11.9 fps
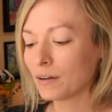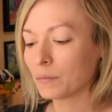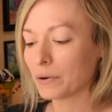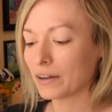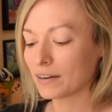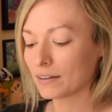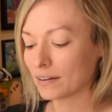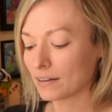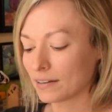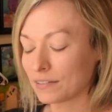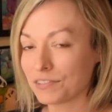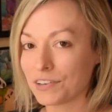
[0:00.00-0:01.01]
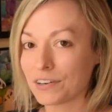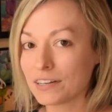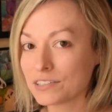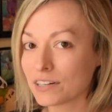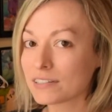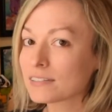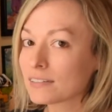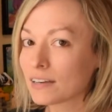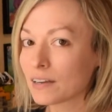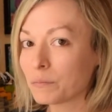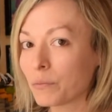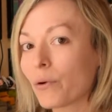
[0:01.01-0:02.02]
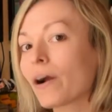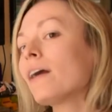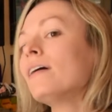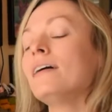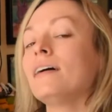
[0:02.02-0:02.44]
But if you're interested in more,